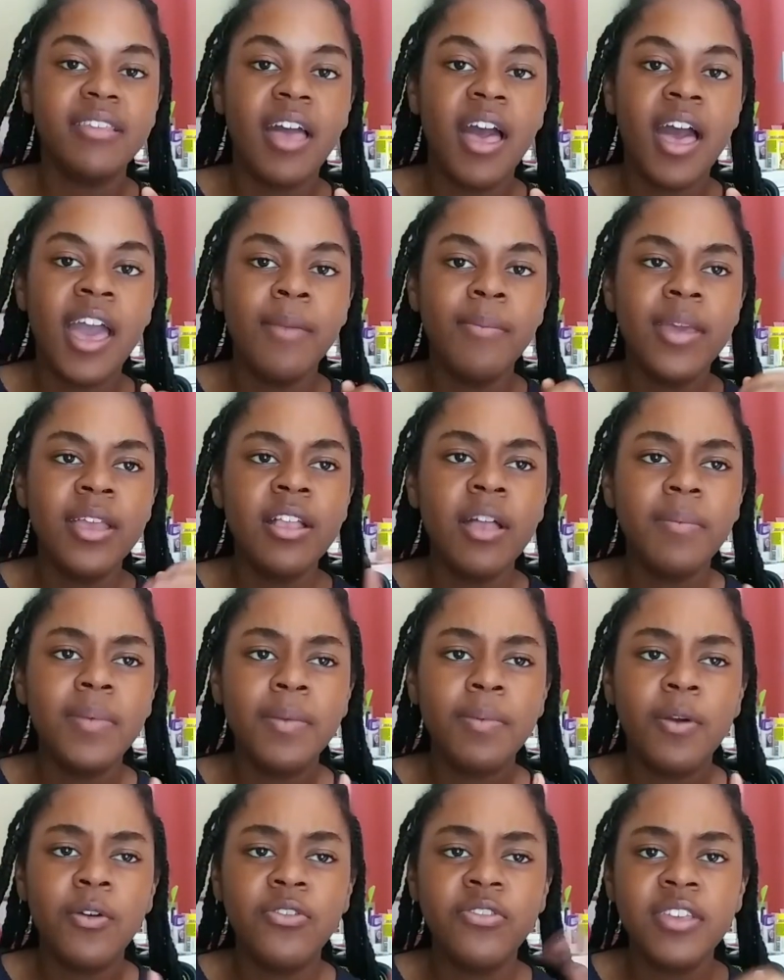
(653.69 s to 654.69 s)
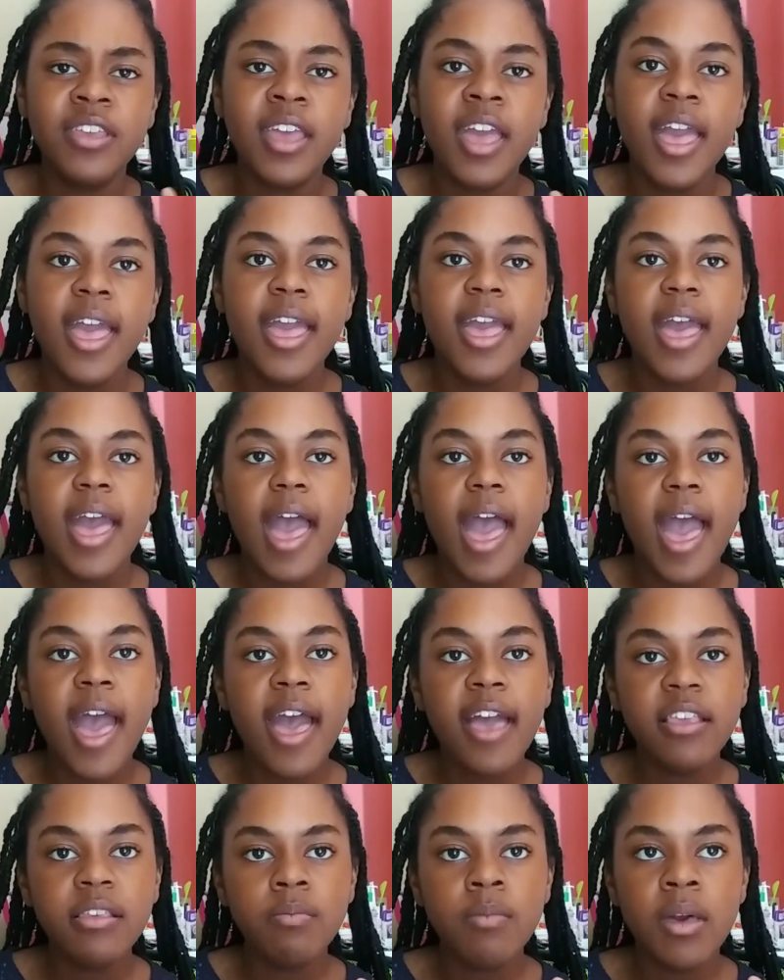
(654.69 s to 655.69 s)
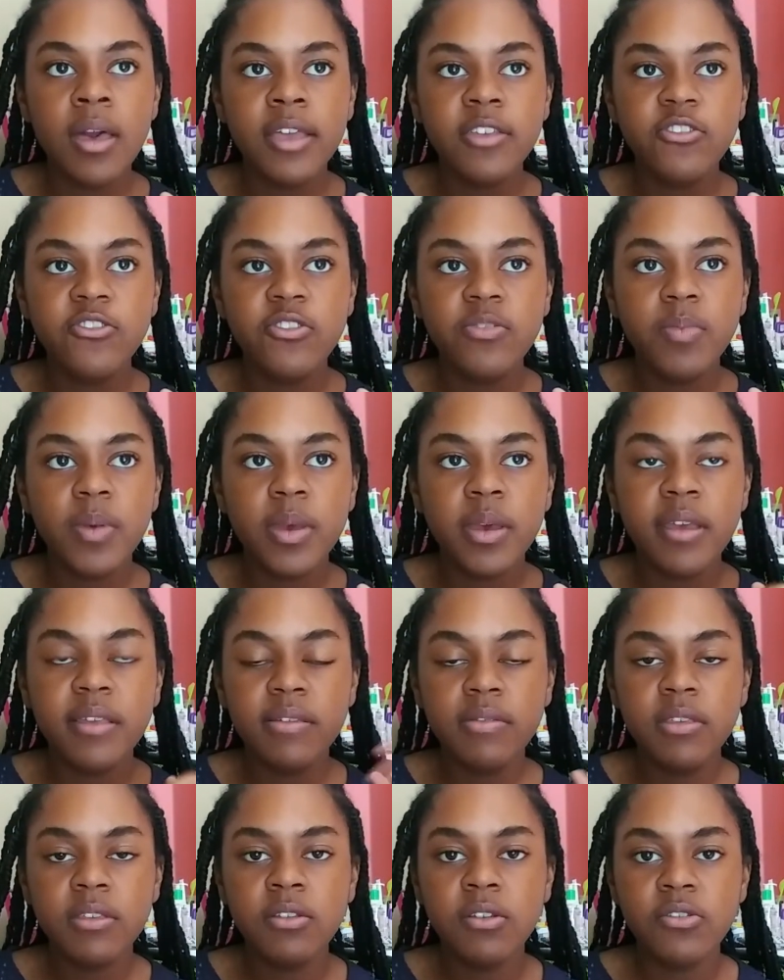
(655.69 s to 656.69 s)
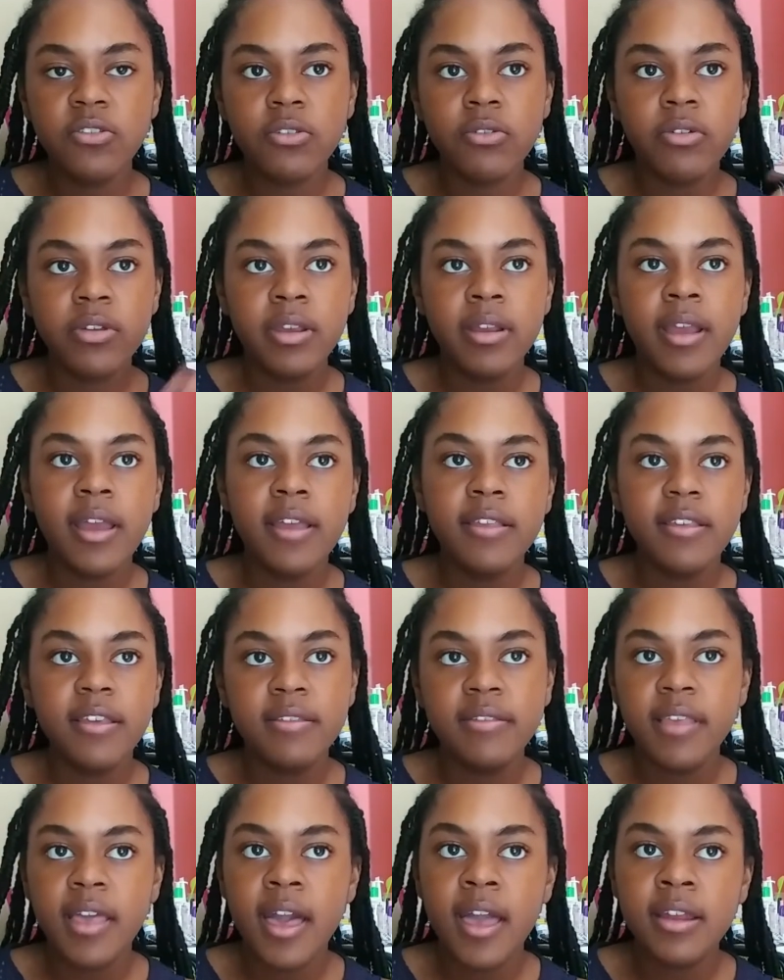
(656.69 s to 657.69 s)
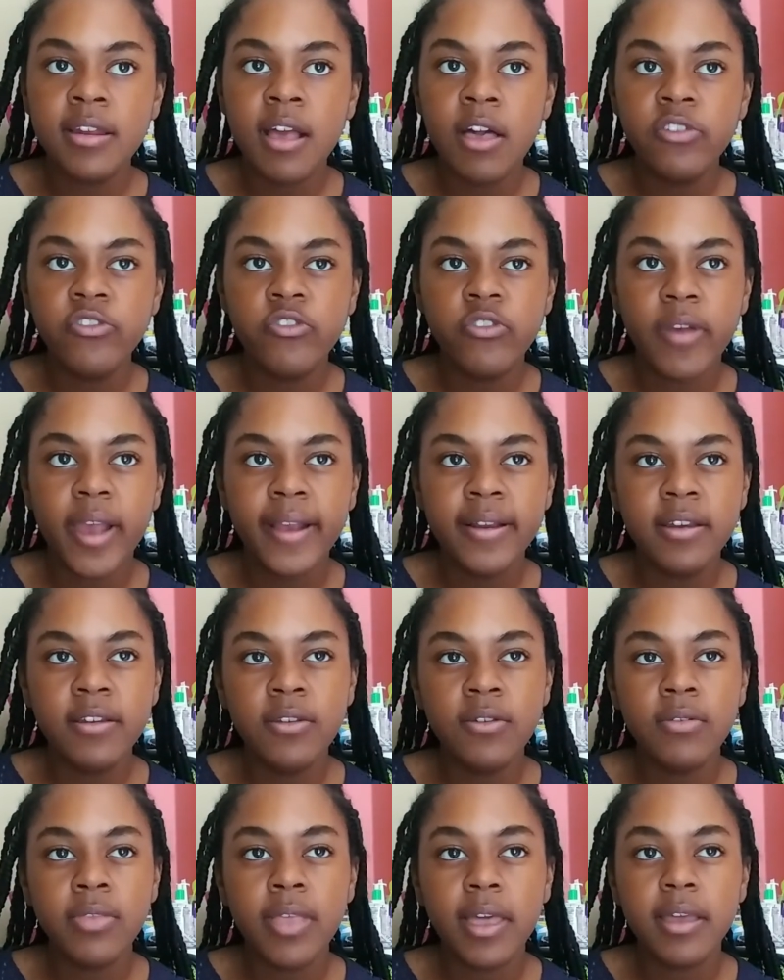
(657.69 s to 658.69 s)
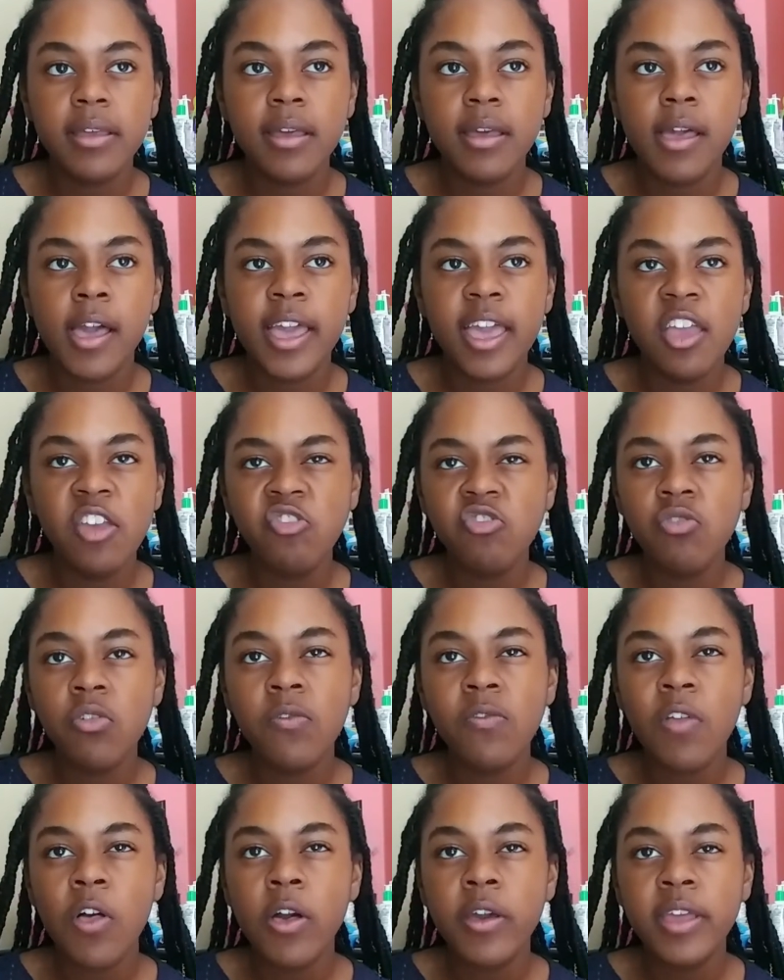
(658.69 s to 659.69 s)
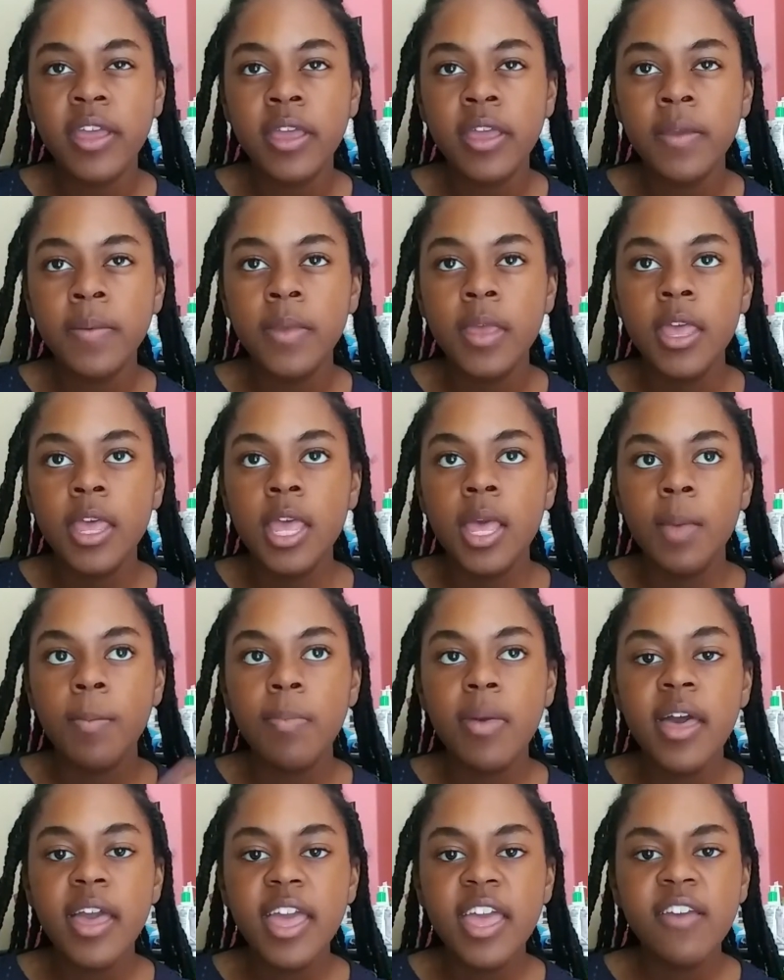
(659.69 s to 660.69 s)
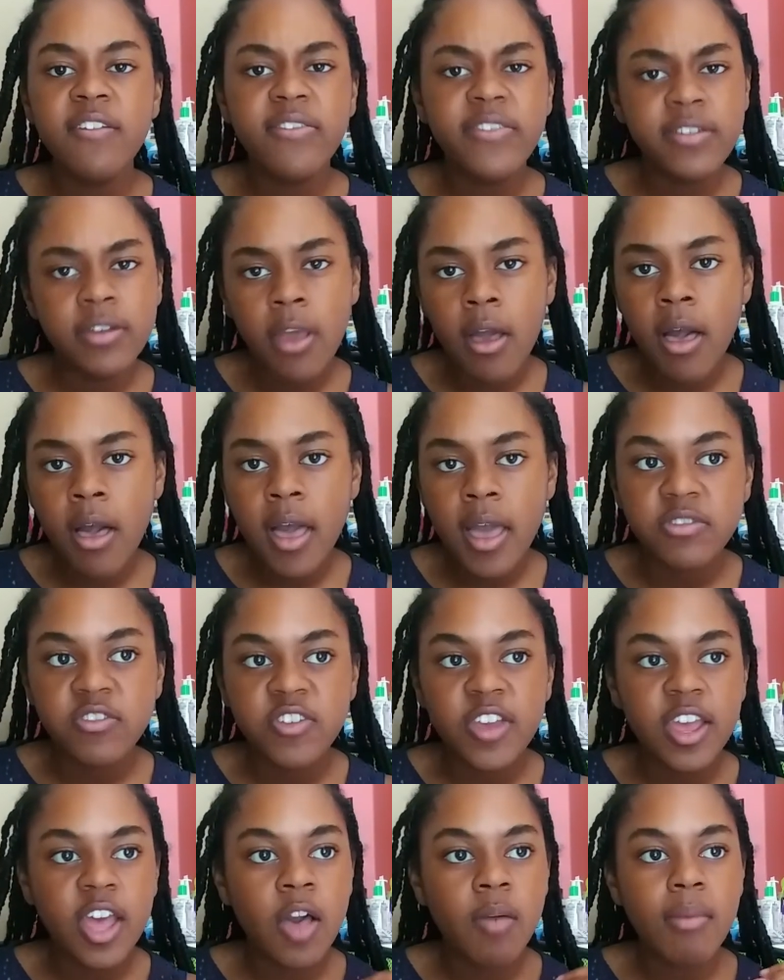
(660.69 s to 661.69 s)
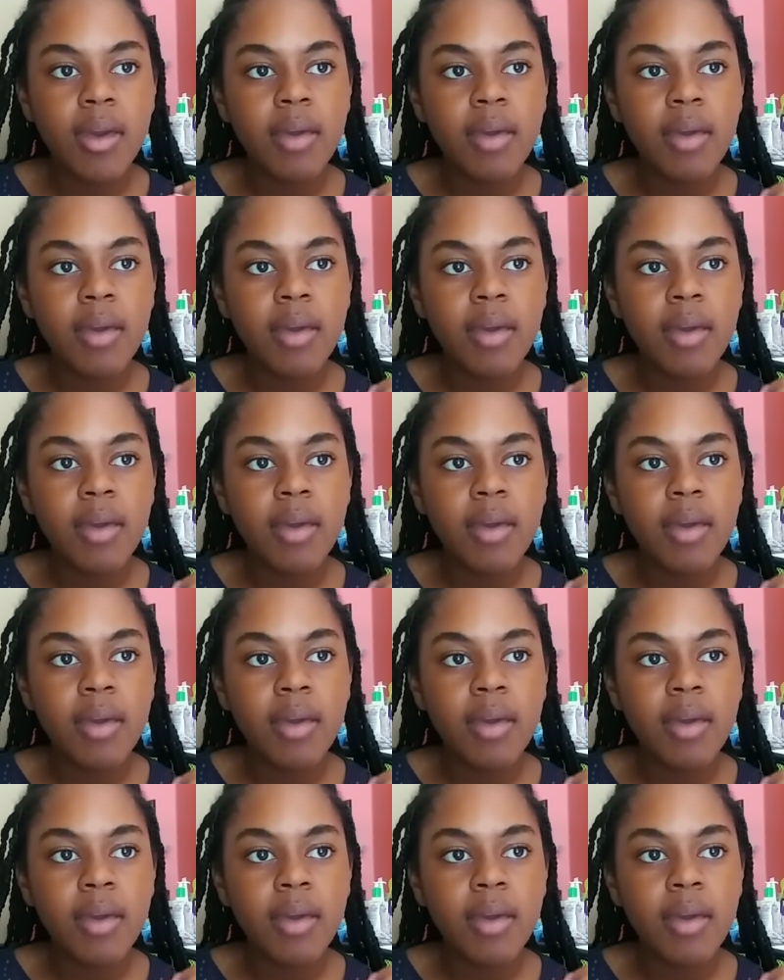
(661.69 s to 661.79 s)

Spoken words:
I may not be posting as much because of the new school year. As I said, I'll try to do like occasional vlogging, but if not, check out my